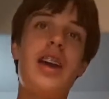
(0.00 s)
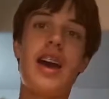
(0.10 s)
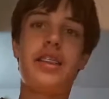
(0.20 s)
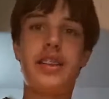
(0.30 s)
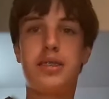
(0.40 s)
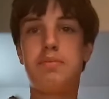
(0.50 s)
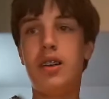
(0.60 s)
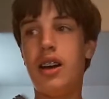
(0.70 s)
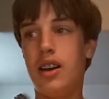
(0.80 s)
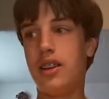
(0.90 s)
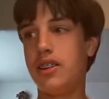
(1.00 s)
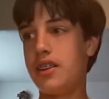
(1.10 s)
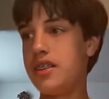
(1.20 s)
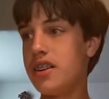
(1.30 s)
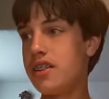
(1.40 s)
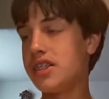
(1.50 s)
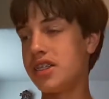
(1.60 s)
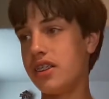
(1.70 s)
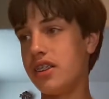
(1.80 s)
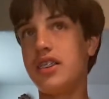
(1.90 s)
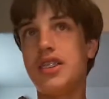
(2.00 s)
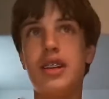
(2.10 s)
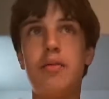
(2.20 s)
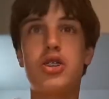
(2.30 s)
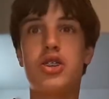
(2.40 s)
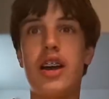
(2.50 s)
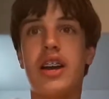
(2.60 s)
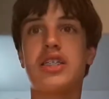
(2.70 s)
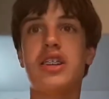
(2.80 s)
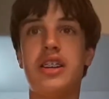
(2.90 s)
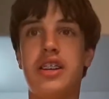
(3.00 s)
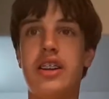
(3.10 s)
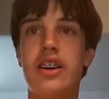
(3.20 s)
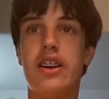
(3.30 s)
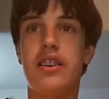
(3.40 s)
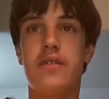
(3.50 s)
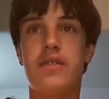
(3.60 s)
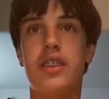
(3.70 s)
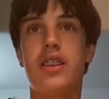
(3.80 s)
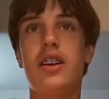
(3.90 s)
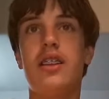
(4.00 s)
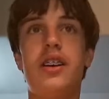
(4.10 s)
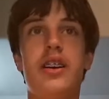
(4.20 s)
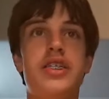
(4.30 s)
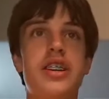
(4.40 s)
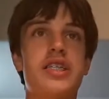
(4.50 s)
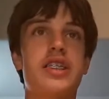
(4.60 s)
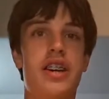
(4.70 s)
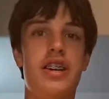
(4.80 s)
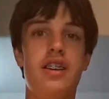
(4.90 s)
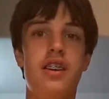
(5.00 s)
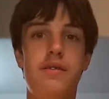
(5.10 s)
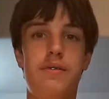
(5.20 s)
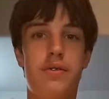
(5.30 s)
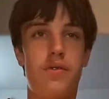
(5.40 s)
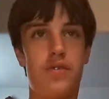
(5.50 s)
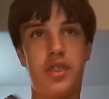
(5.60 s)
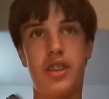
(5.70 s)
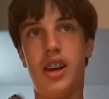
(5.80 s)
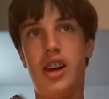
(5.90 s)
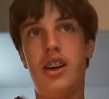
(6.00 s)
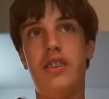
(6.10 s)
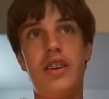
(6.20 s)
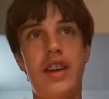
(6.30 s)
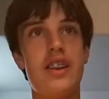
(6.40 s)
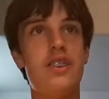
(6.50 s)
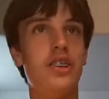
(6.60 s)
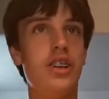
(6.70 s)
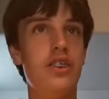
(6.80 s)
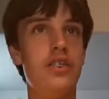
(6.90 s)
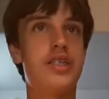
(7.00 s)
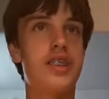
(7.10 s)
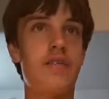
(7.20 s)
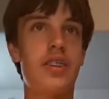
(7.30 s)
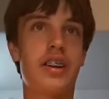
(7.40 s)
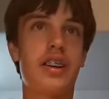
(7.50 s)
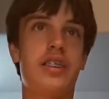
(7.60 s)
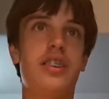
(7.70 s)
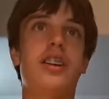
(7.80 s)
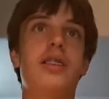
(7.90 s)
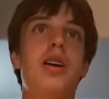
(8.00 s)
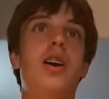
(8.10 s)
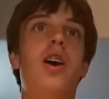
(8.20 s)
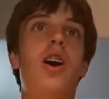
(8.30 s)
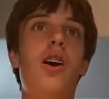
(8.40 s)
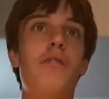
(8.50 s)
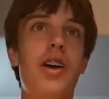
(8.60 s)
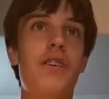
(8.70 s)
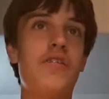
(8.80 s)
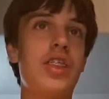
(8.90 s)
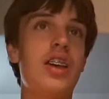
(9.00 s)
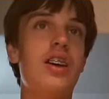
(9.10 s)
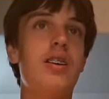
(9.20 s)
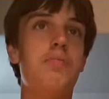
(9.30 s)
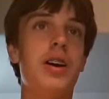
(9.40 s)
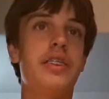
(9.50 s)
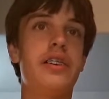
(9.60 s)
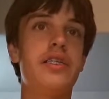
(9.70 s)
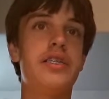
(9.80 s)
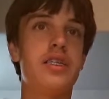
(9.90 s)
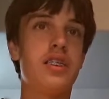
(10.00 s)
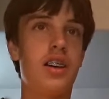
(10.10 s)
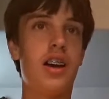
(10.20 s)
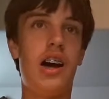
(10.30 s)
yeah, that's, then there's some tracks on here that are just kind of, interludes. I'm not gonna talk about all of them, but there's,